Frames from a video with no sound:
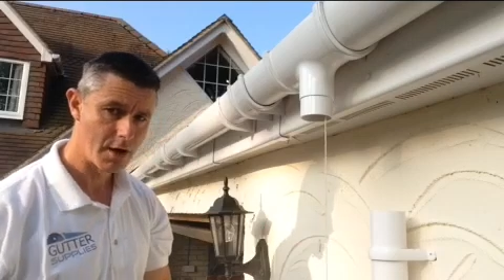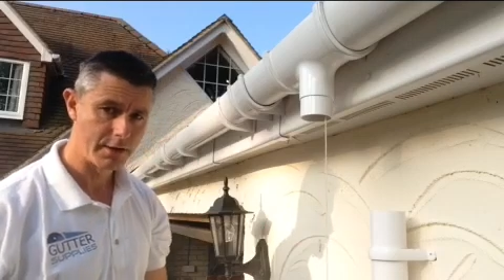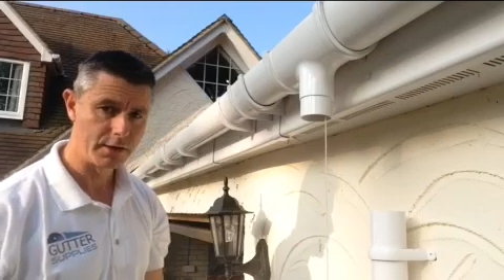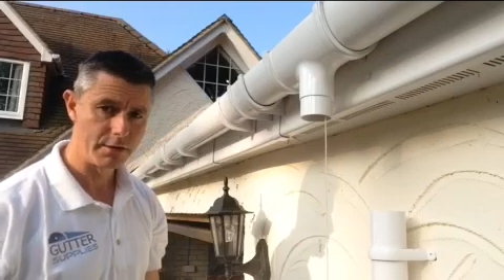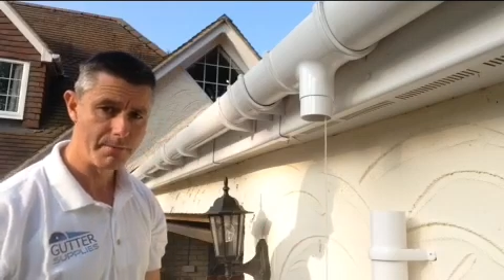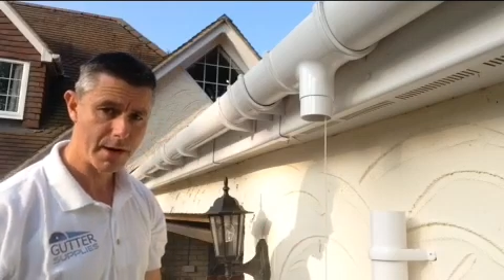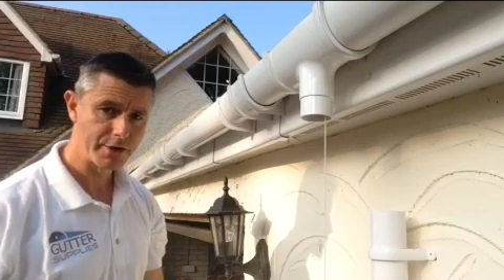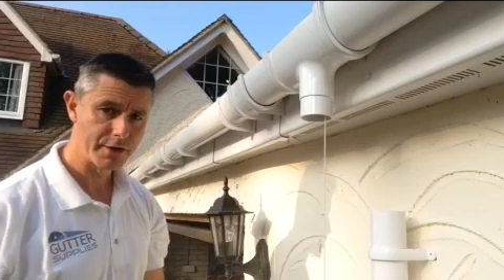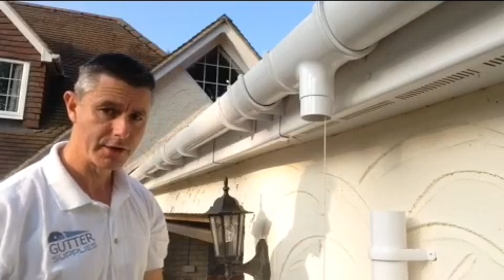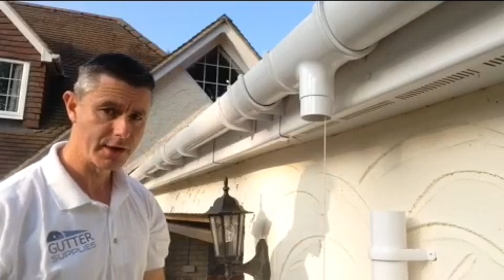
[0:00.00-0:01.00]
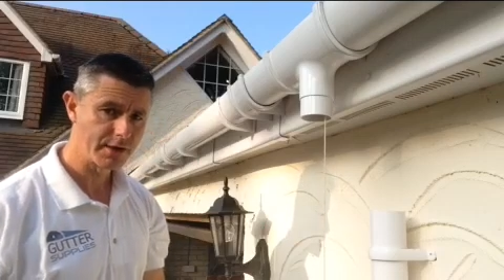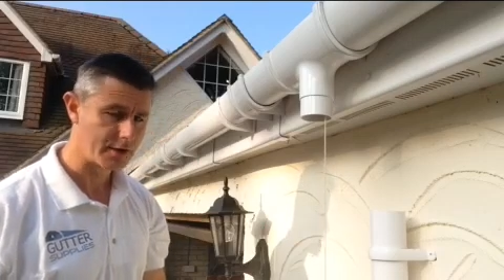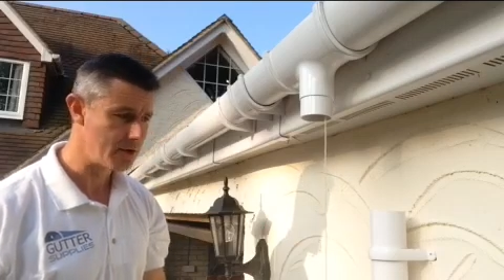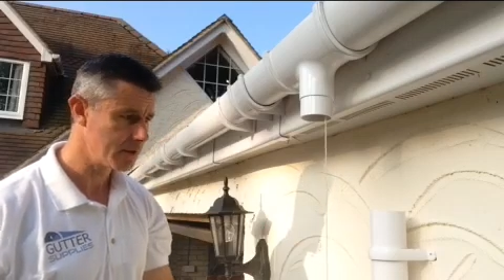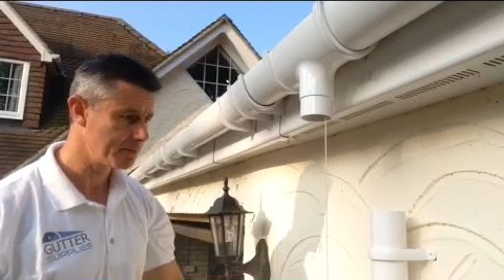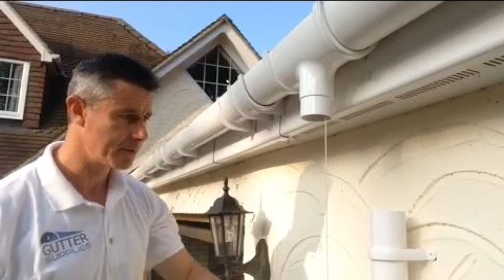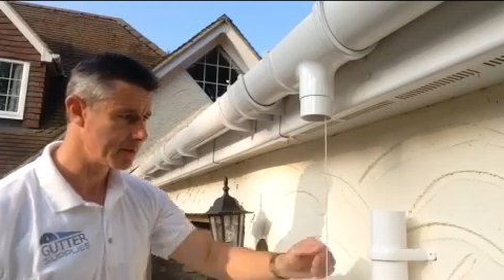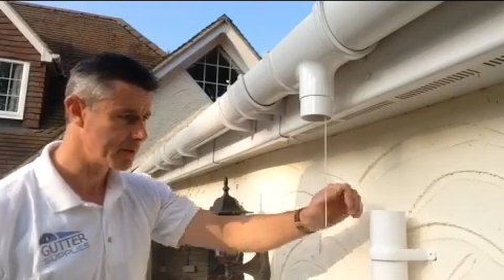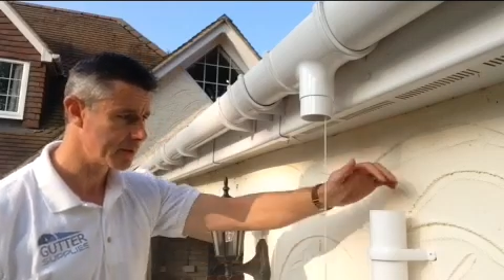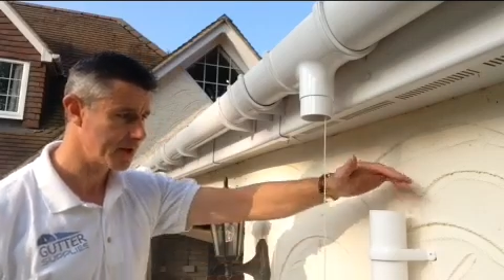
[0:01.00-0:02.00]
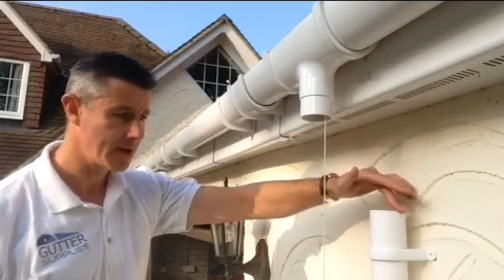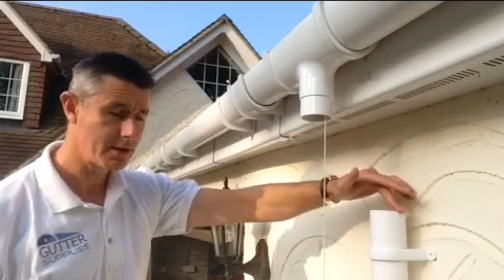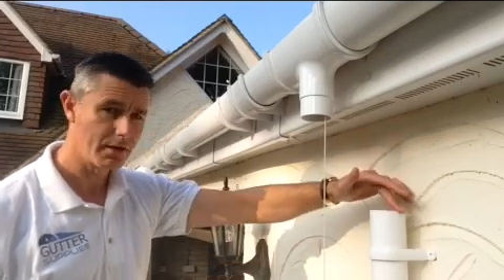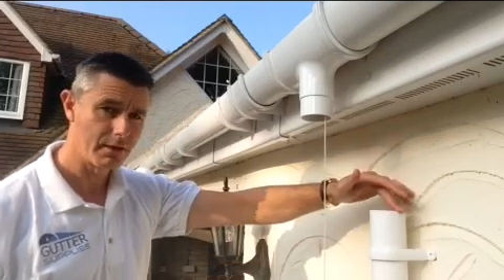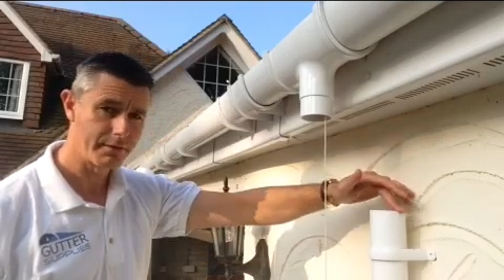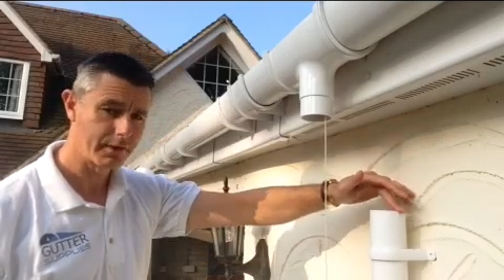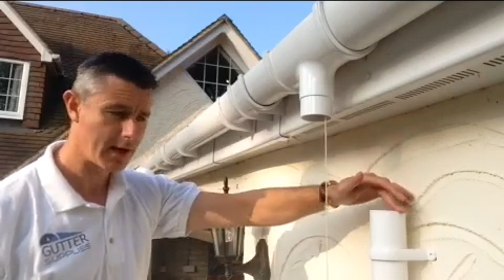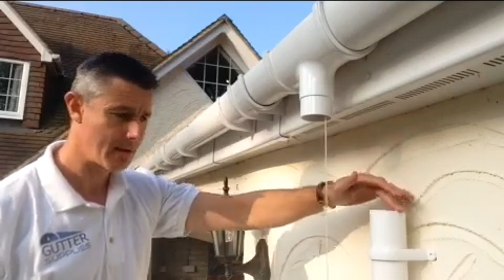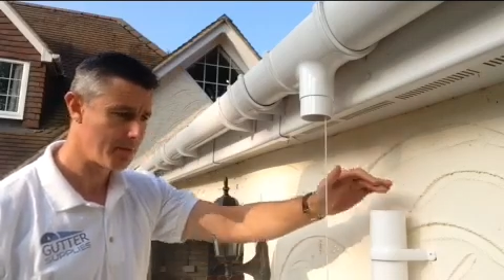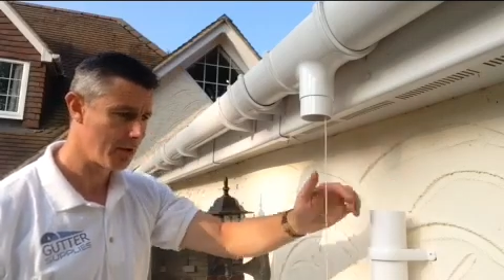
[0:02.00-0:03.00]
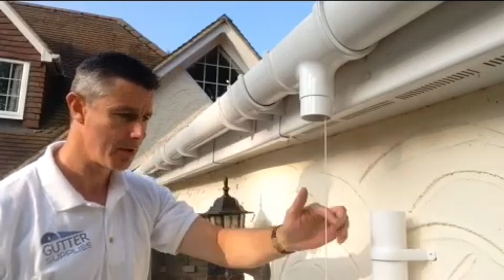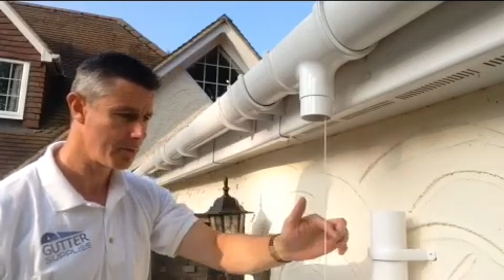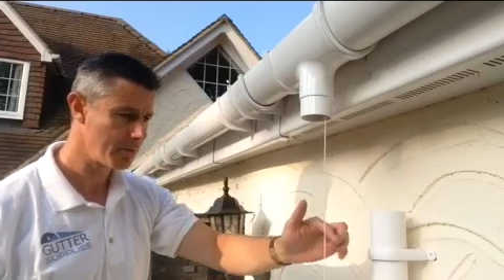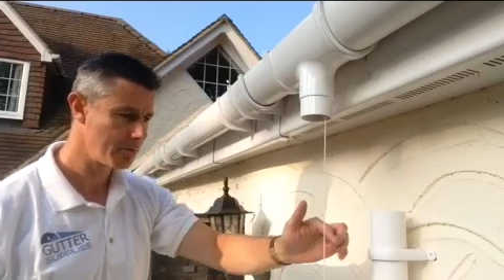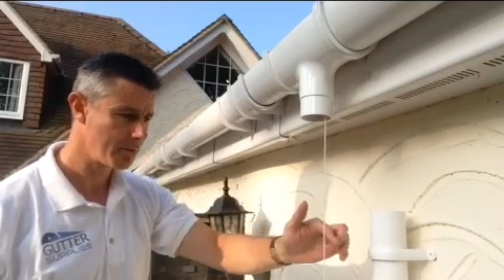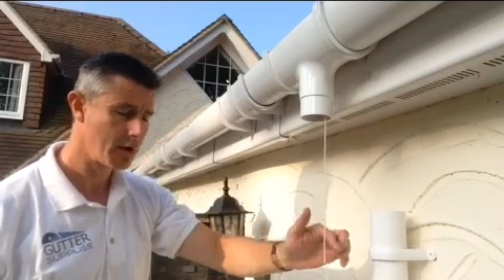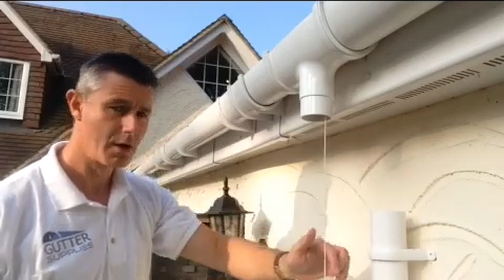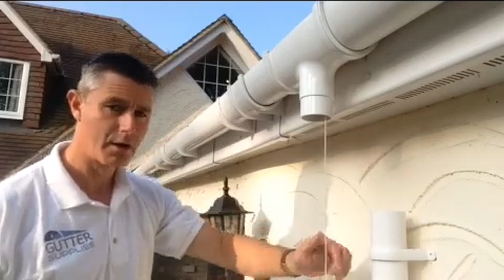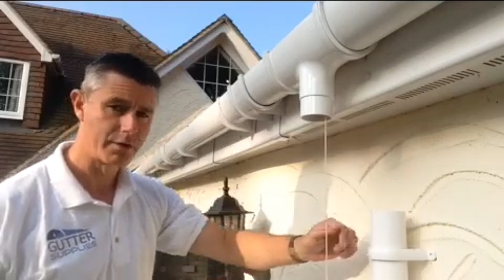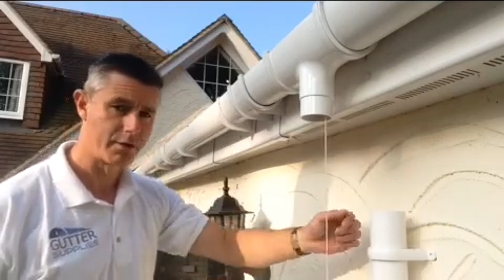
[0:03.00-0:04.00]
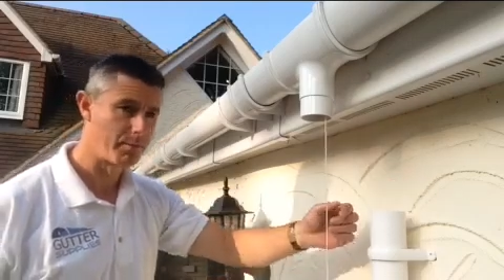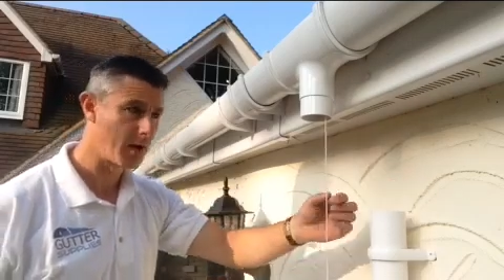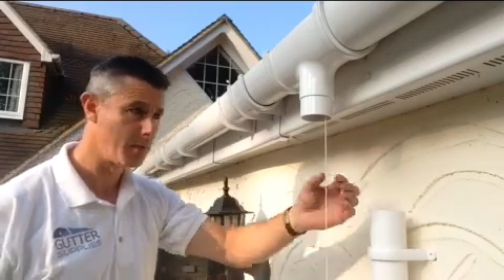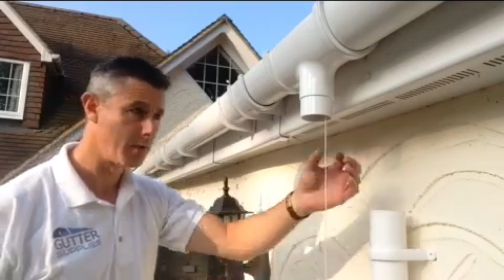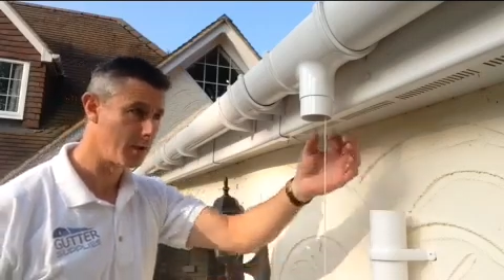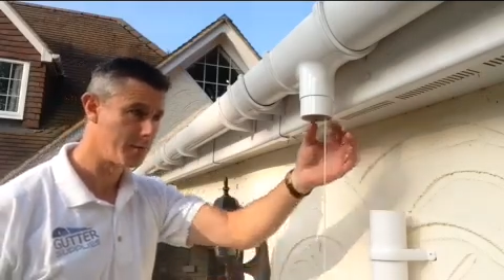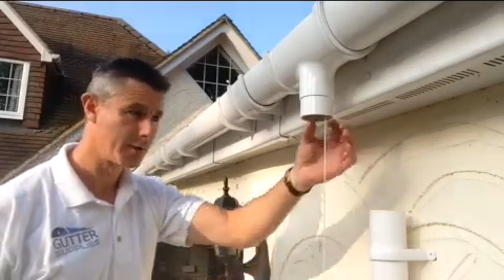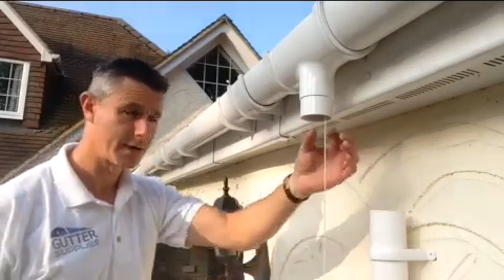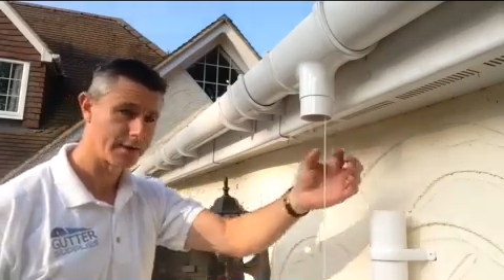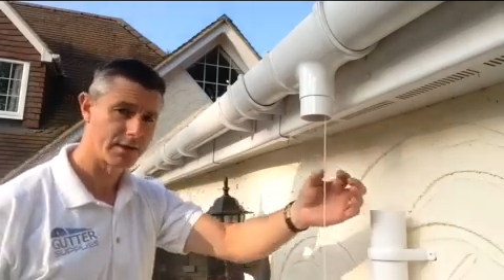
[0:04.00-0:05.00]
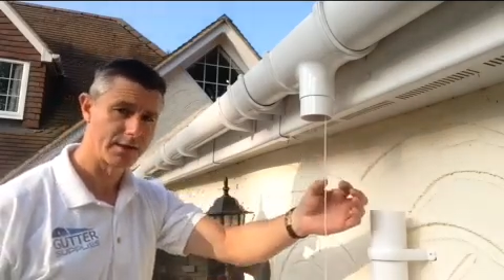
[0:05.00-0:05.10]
And then you measure the distance between the center of the downpipe to the plumb line, because that's